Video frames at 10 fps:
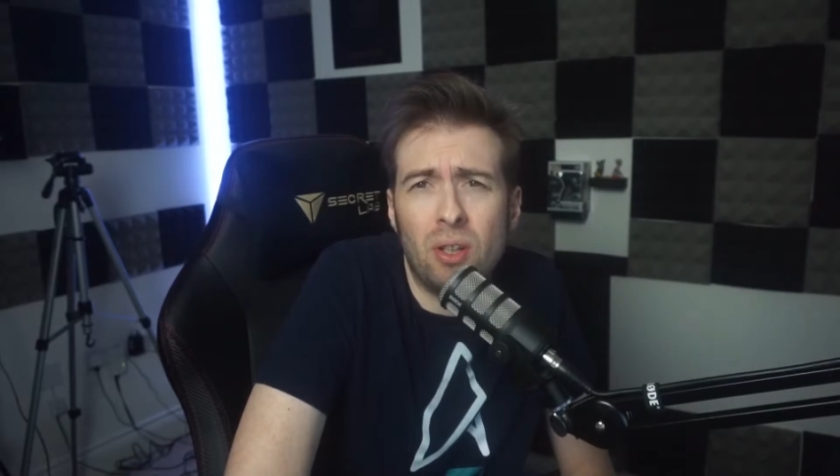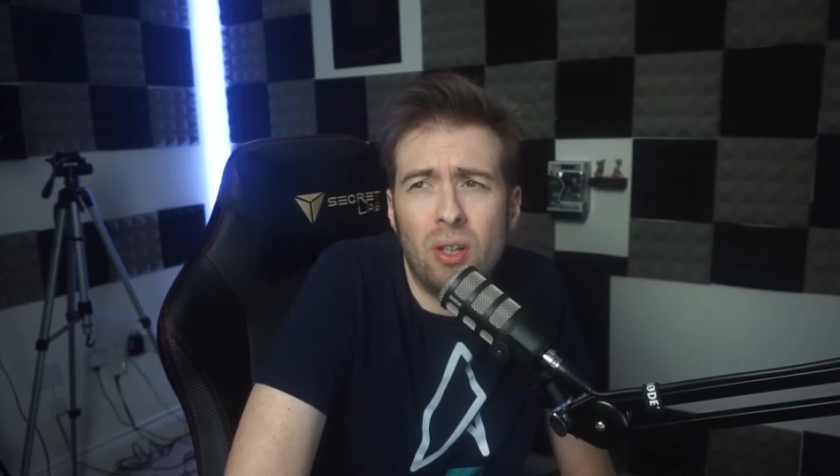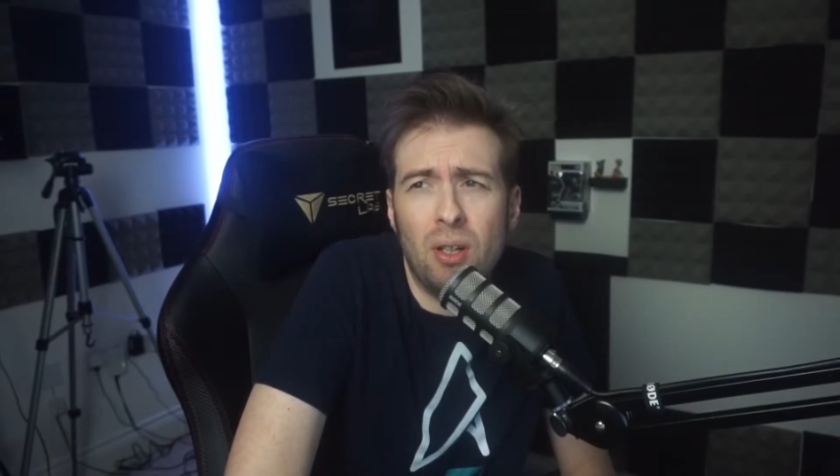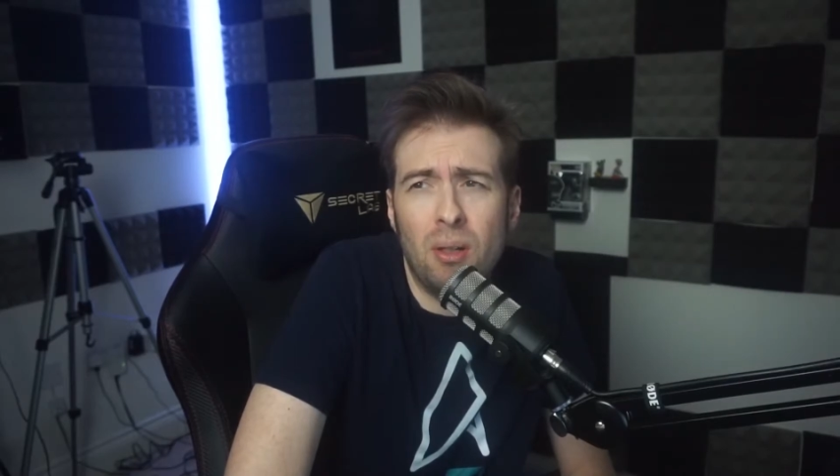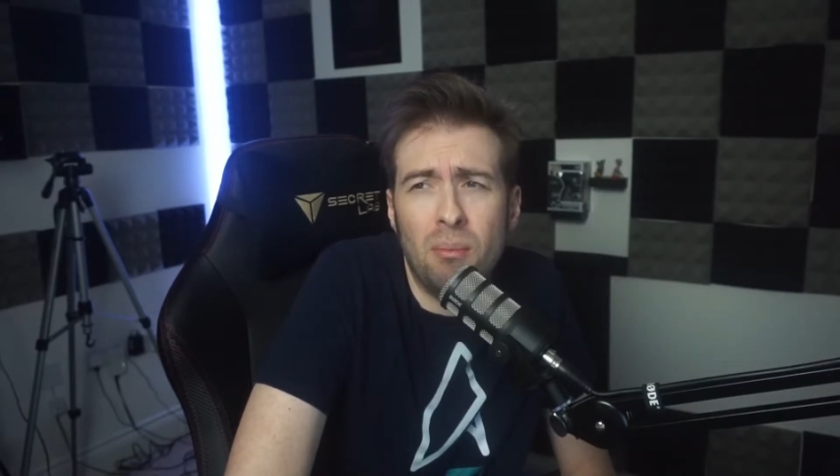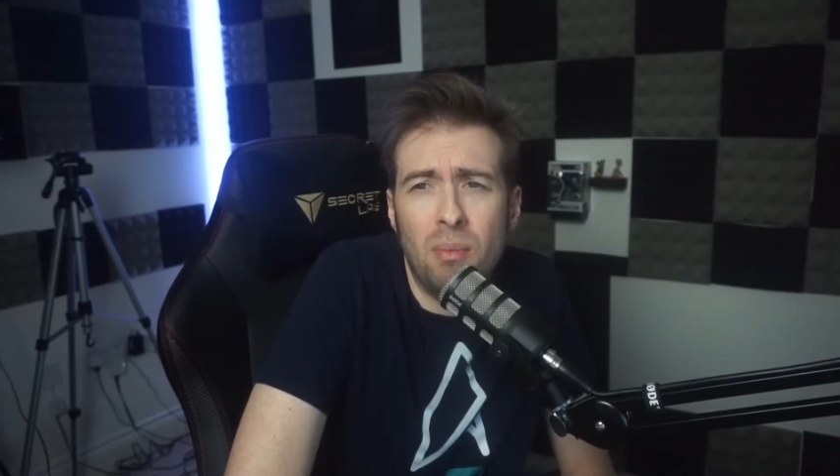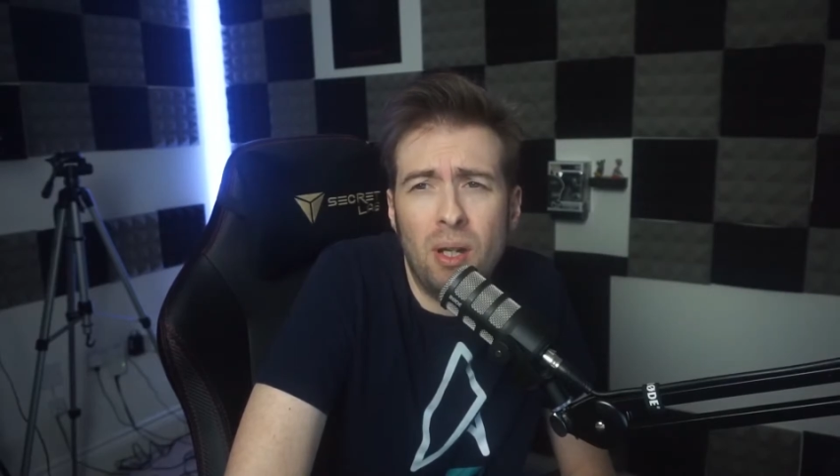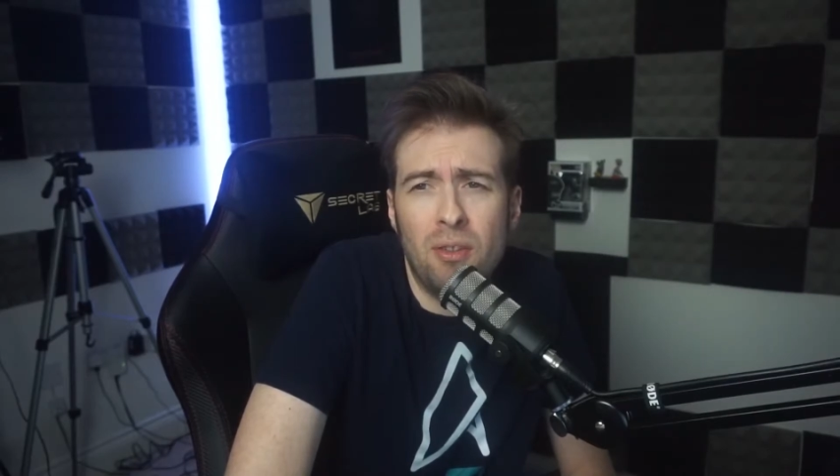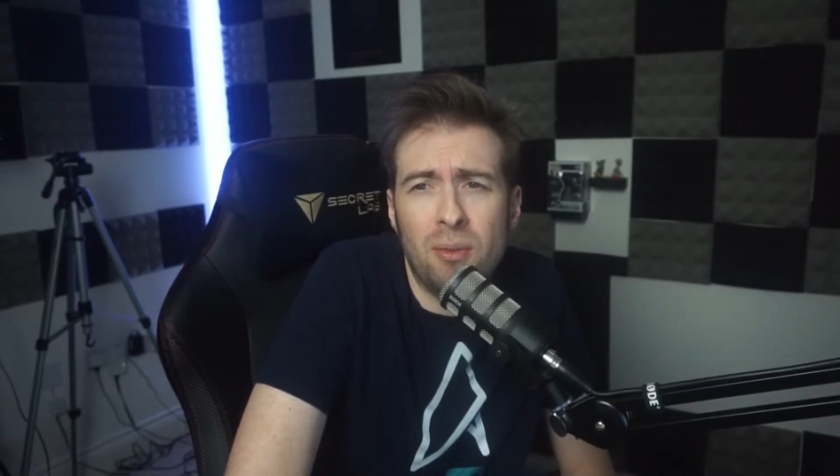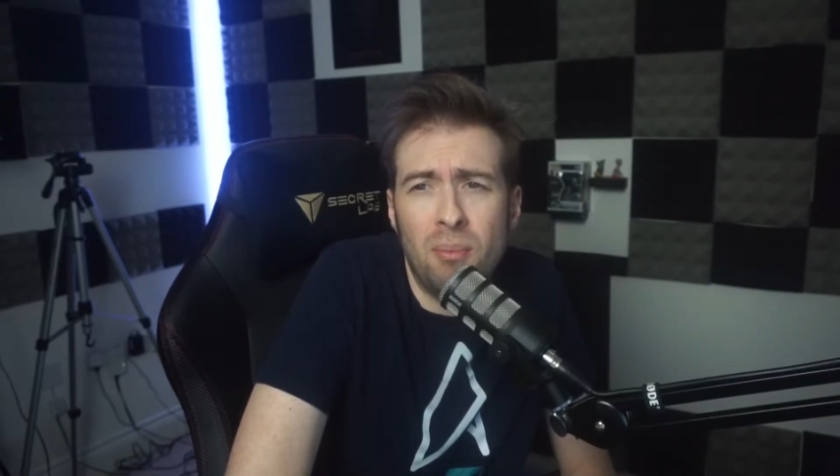
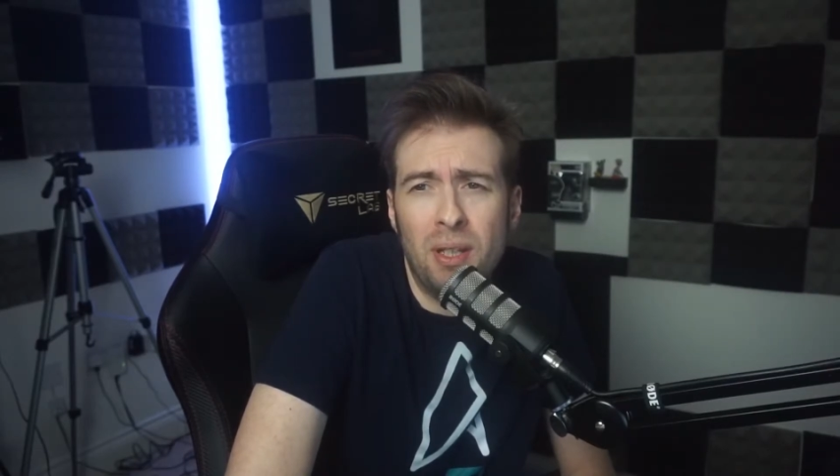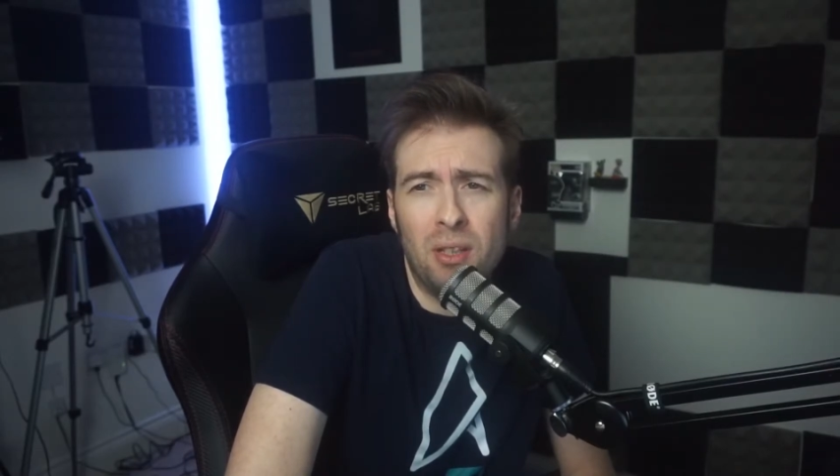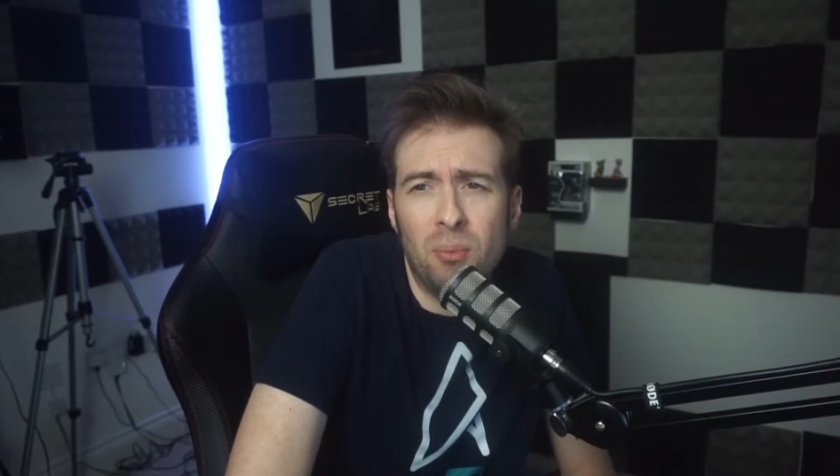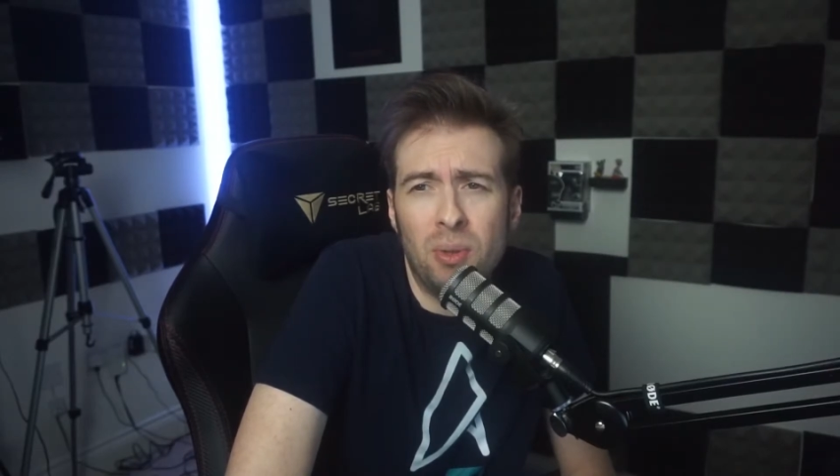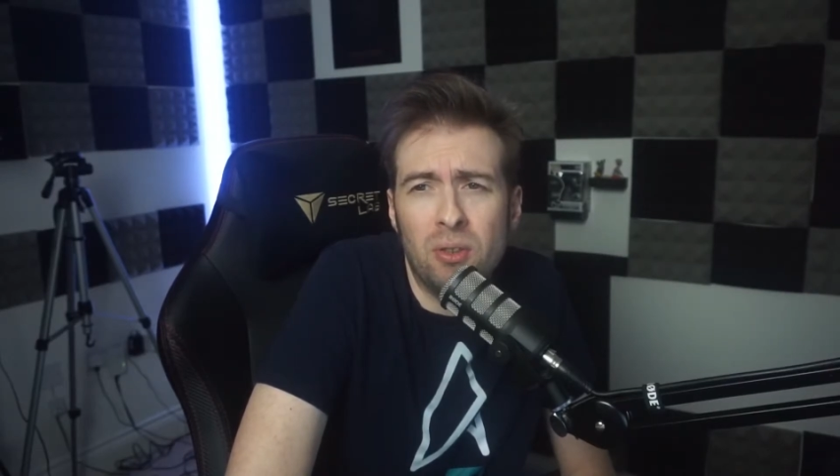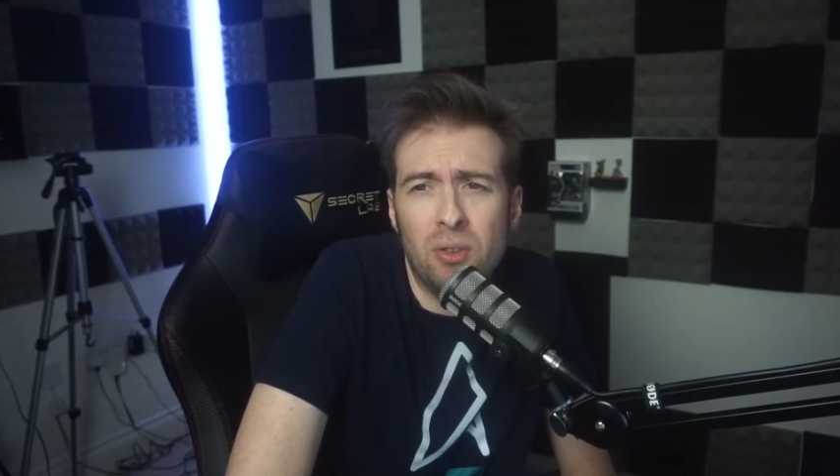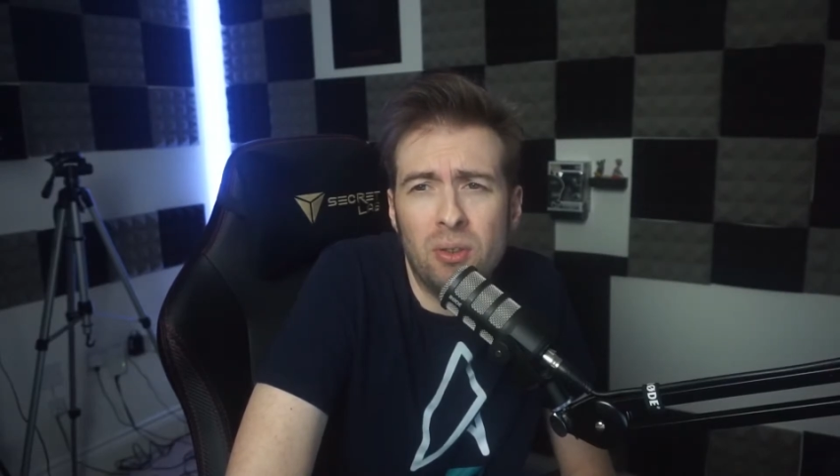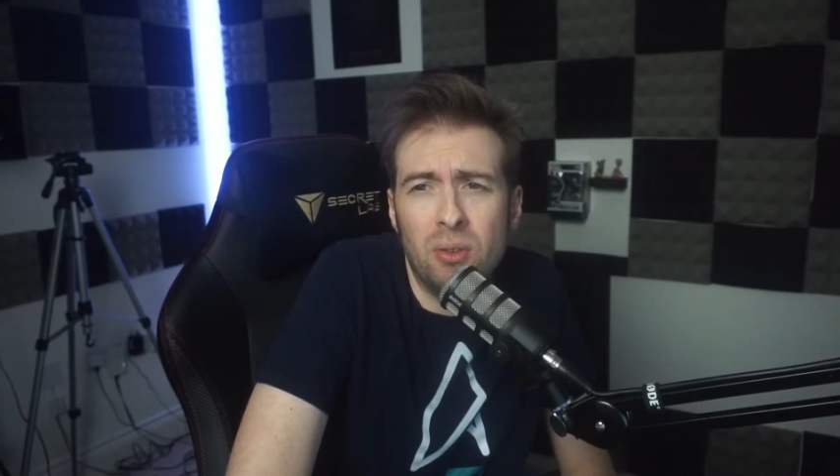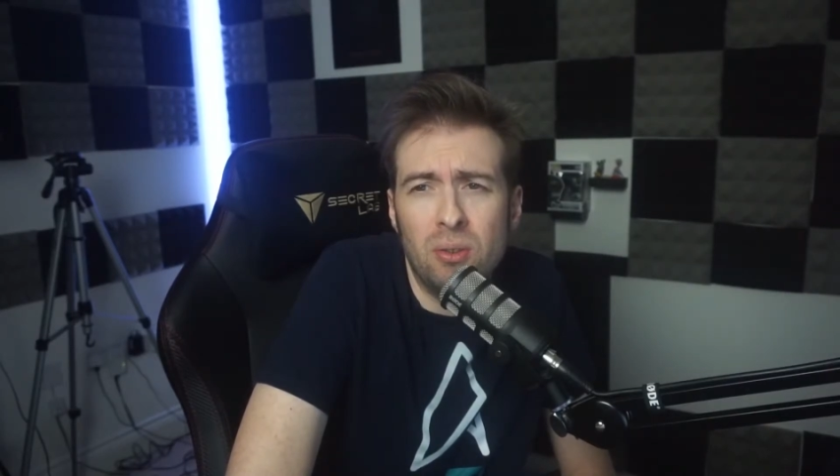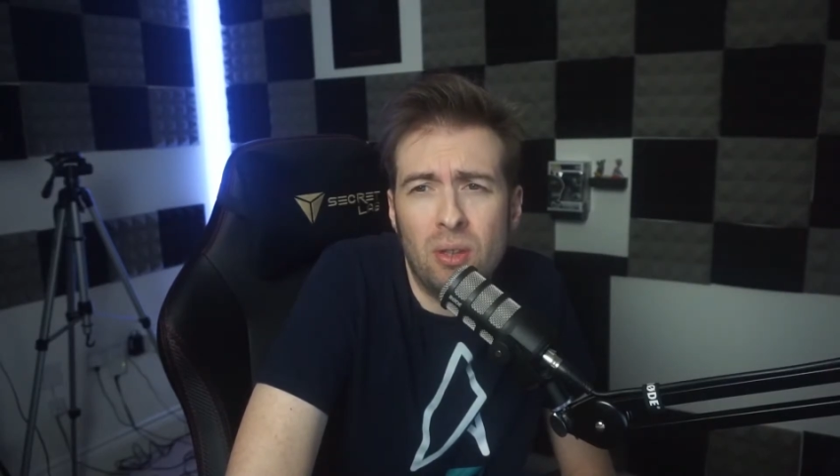to make your picture
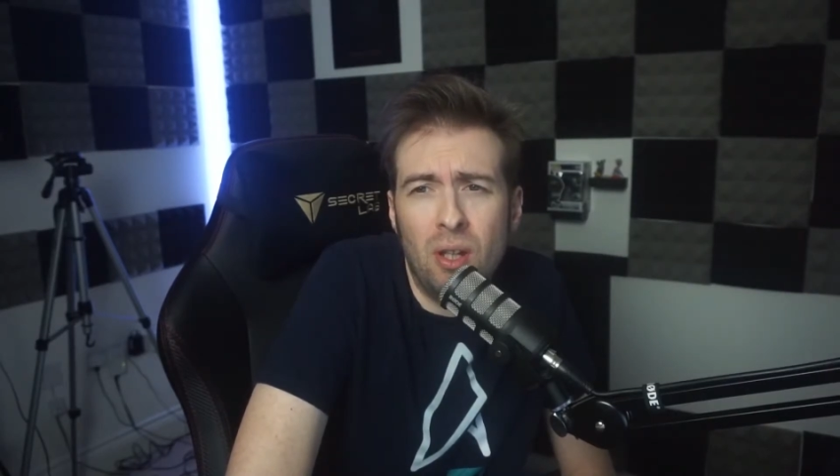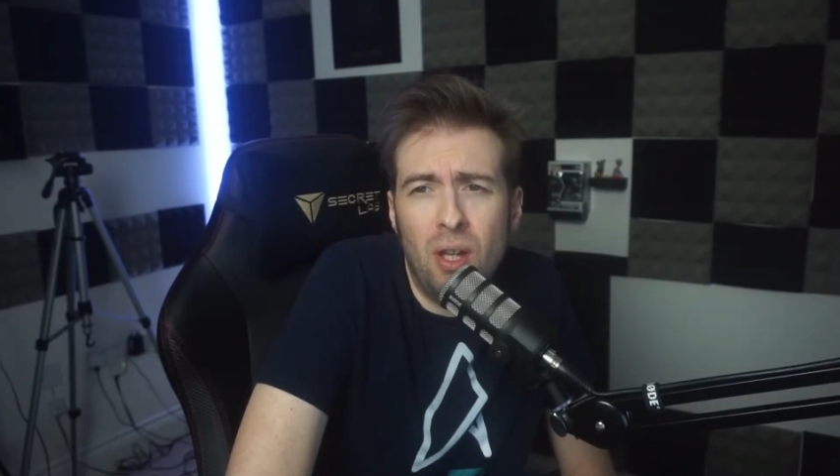good.